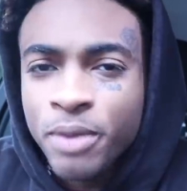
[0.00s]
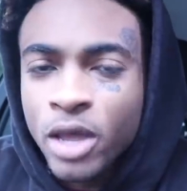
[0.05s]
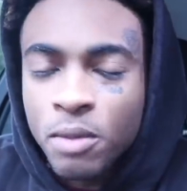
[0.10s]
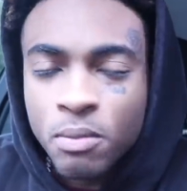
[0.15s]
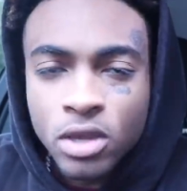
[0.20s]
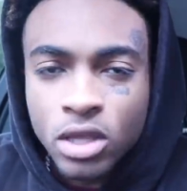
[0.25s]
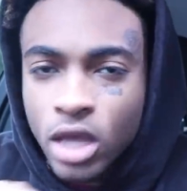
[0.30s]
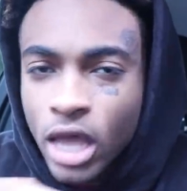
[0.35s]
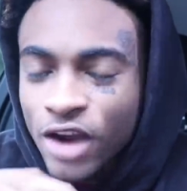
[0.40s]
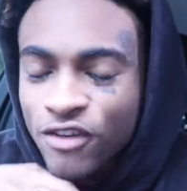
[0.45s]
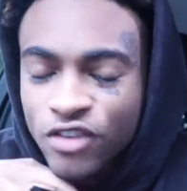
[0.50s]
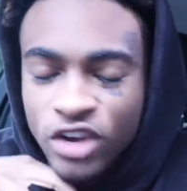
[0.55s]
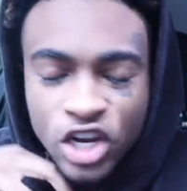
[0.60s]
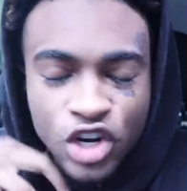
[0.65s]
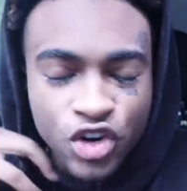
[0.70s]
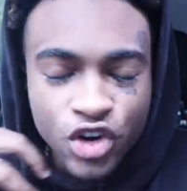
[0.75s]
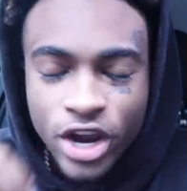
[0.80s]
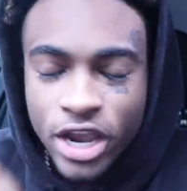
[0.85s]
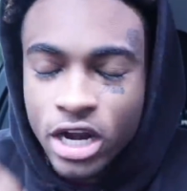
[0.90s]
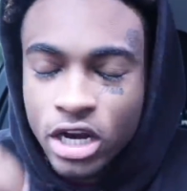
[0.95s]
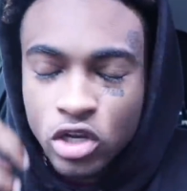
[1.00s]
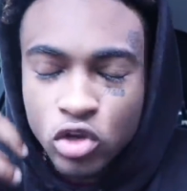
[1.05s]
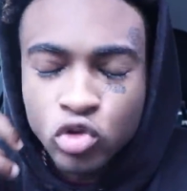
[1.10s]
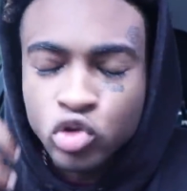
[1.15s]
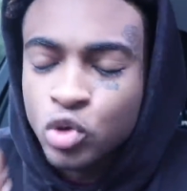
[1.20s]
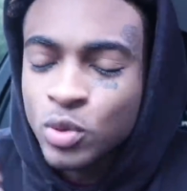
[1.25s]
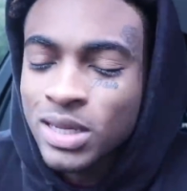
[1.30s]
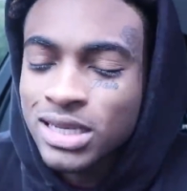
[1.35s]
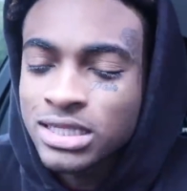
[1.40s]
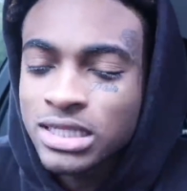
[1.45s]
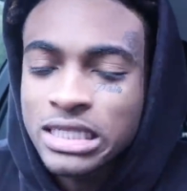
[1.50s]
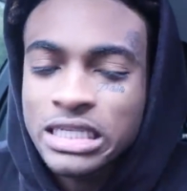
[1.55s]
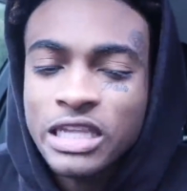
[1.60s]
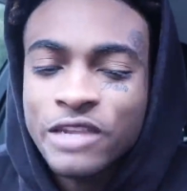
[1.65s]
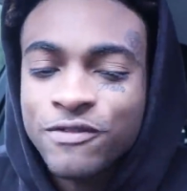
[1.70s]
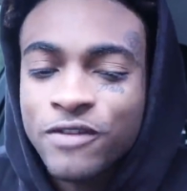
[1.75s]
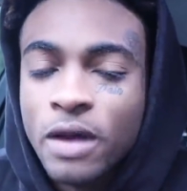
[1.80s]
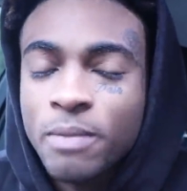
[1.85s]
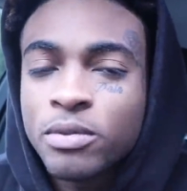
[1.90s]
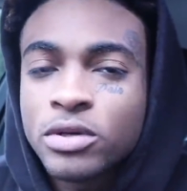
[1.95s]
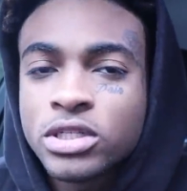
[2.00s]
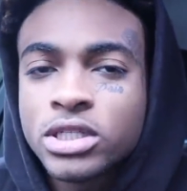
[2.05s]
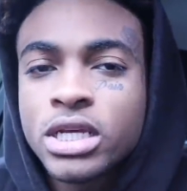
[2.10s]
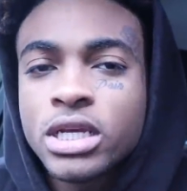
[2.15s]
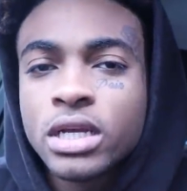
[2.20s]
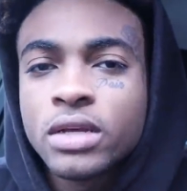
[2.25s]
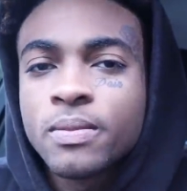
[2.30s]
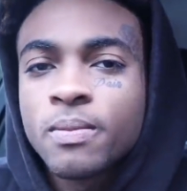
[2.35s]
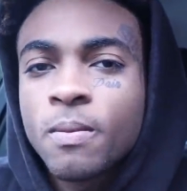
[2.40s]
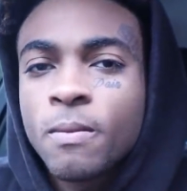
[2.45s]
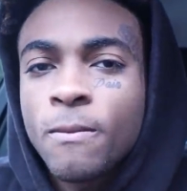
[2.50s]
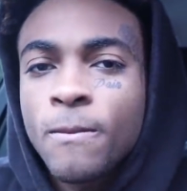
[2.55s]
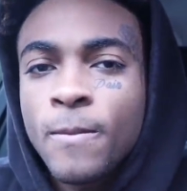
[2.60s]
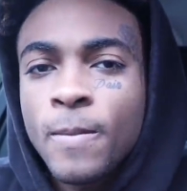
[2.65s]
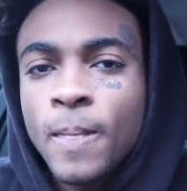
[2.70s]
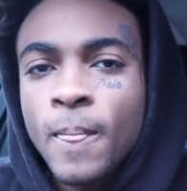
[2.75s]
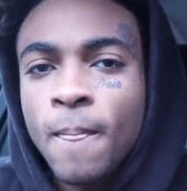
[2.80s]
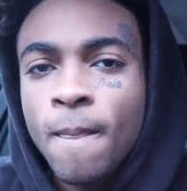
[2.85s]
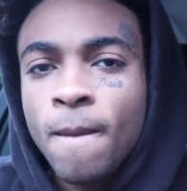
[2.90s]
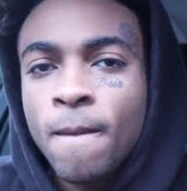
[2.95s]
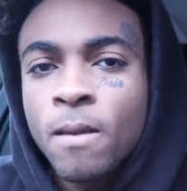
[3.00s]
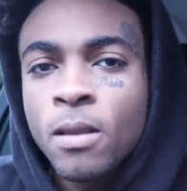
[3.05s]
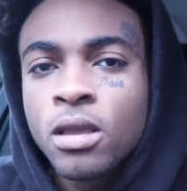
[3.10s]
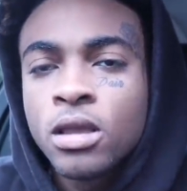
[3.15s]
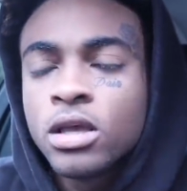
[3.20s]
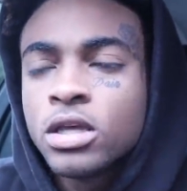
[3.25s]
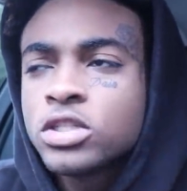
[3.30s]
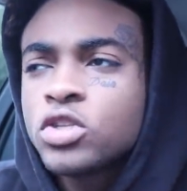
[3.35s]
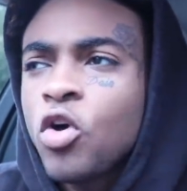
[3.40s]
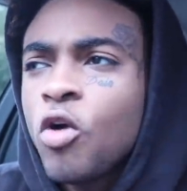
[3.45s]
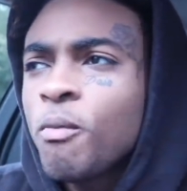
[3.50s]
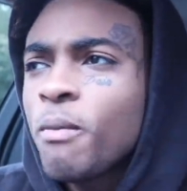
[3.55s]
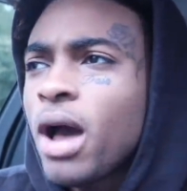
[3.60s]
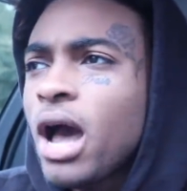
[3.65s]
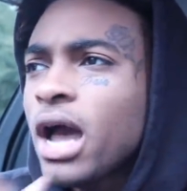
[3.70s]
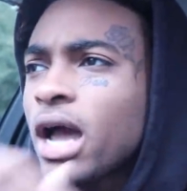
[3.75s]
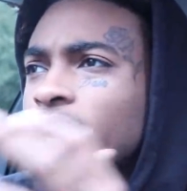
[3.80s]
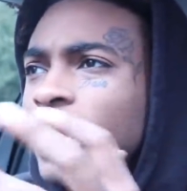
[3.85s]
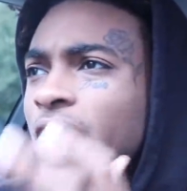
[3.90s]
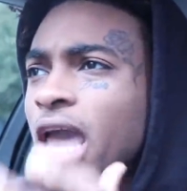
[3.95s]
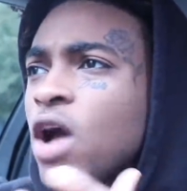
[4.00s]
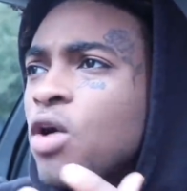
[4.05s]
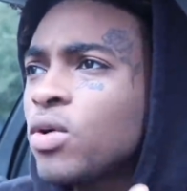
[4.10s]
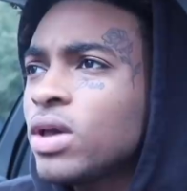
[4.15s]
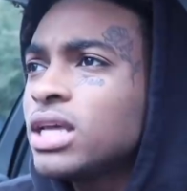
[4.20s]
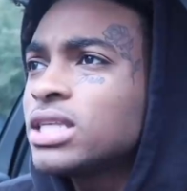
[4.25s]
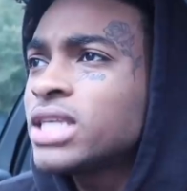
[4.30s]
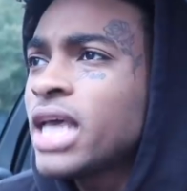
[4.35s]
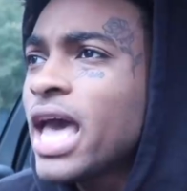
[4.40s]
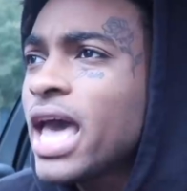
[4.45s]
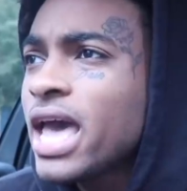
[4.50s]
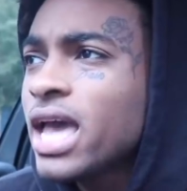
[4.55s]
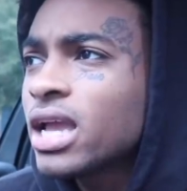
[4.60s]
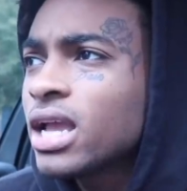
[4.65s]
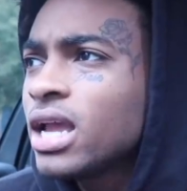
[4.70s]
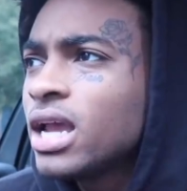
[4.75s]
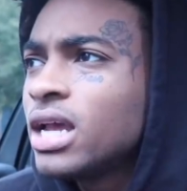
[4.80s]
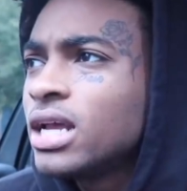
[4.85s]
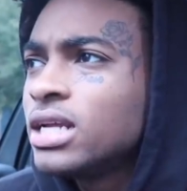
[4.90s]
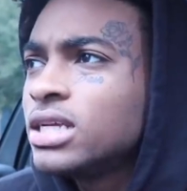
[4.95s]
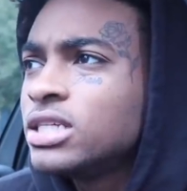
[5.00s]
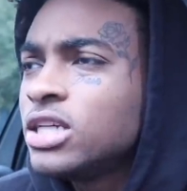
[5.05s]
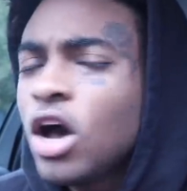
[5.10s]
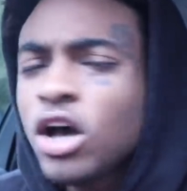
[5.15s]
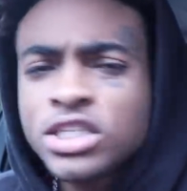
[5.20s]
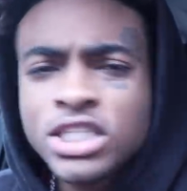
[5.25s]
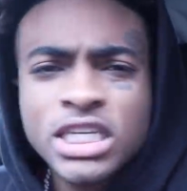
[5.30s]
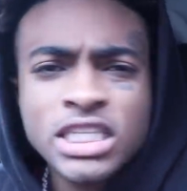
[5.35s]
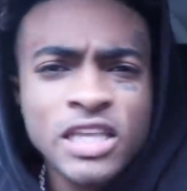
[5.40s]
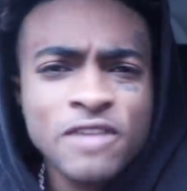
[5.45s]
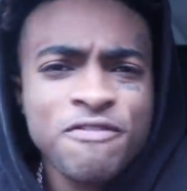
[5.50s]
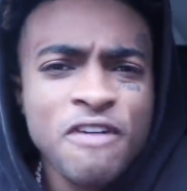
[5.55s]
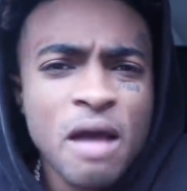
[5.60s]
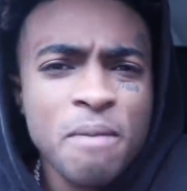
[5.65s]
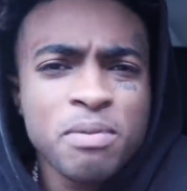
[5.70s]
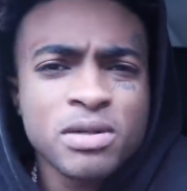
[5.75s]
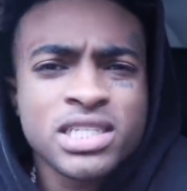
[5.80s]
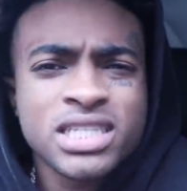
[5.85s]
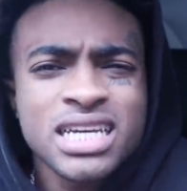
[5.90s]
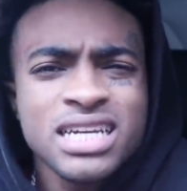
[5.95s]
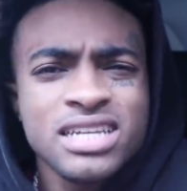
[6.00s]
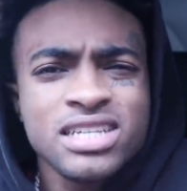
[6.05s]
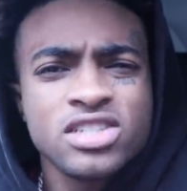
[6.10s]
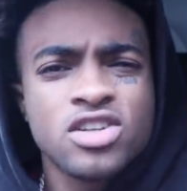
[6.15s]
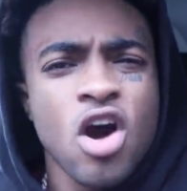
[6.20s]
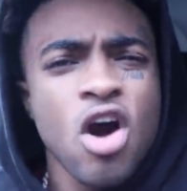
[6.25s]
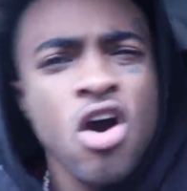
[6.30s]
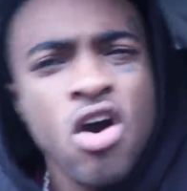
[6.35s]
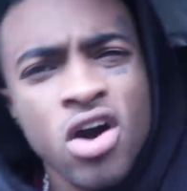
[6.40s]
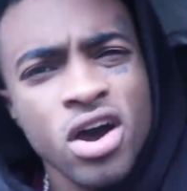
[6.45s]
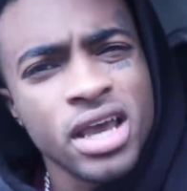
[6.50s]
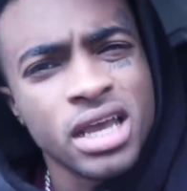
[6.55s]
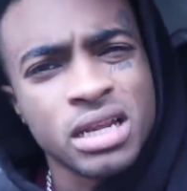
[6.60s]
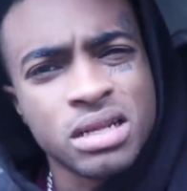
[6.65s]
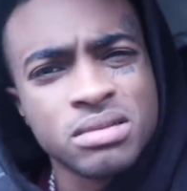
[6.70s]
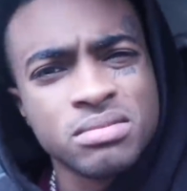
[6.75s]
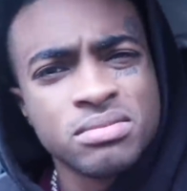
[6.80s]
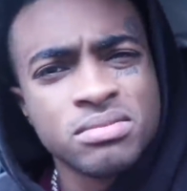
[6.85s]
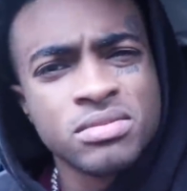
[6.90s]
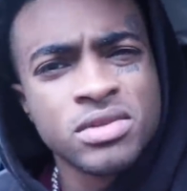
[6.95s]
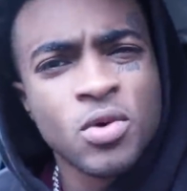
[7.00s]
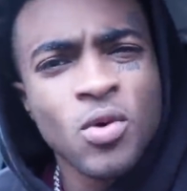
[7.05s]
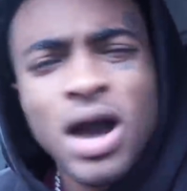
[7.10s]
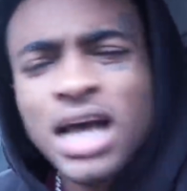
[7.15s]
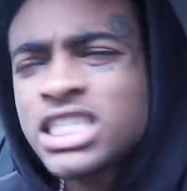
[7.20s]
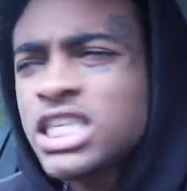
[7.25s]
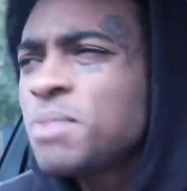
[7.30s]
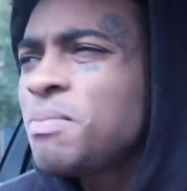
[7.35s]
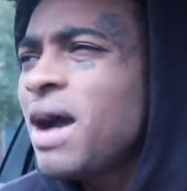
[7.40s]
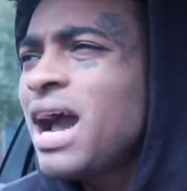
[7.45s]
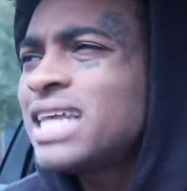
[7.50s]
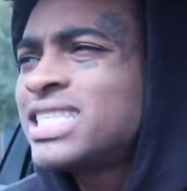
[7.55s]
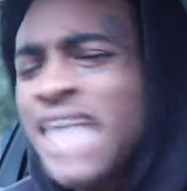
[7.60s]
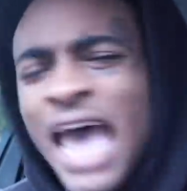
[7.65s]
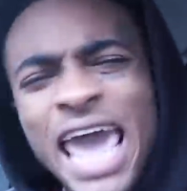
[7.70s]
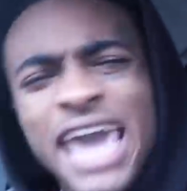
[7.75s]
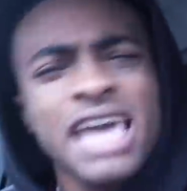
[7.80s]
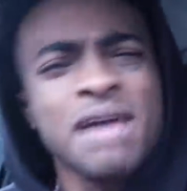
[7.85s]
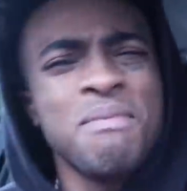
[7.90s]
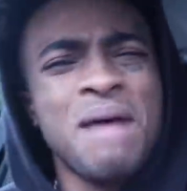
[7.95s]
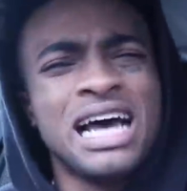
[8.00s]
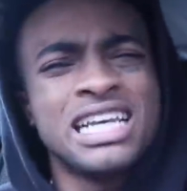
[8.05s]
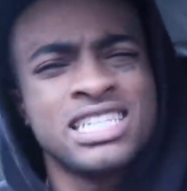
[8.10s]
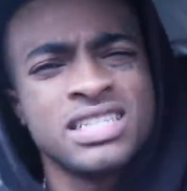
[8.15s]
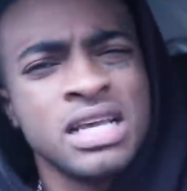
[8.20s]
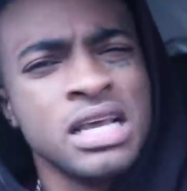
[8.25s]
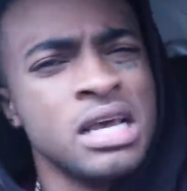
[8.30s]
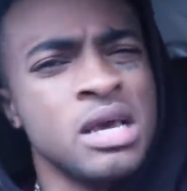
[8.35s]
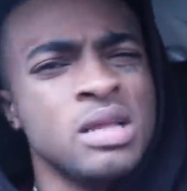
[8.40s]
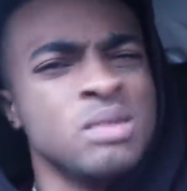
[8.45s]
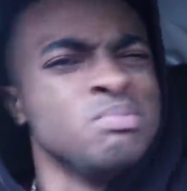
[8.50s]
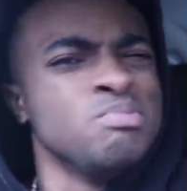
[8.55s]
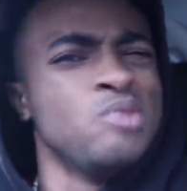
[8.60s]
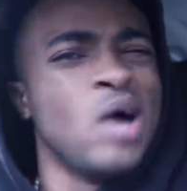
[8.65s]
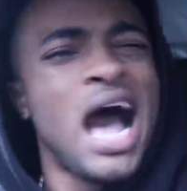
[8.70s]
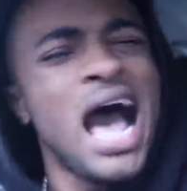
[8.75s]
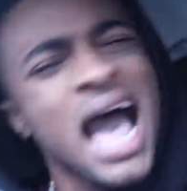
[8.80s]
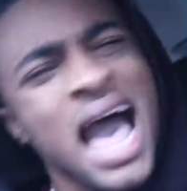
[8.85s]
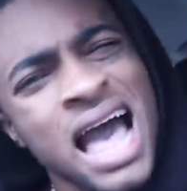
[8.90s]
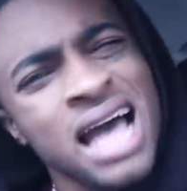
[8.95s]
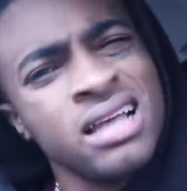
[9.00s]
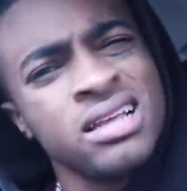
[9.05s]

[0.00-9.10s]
payment, every creator, YouTube gets 65%. So my account gets hacked, y'all 65% is gone. Why somebody taking my, huh?